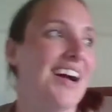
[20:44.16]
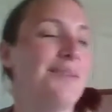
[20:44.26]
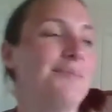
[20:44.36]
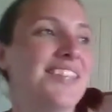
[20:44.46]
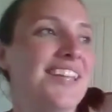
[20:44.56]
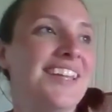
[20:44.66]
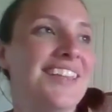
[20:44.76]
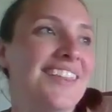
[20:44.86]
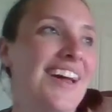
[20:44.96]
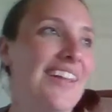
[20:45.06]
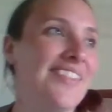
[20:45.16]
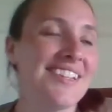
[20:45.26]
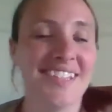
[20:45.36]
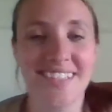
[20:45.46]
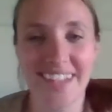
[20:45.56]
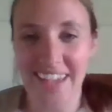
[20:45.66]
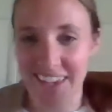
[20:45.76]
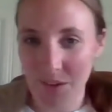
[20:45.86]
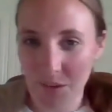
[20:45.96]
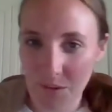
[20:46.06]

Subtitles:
I'm saying this is like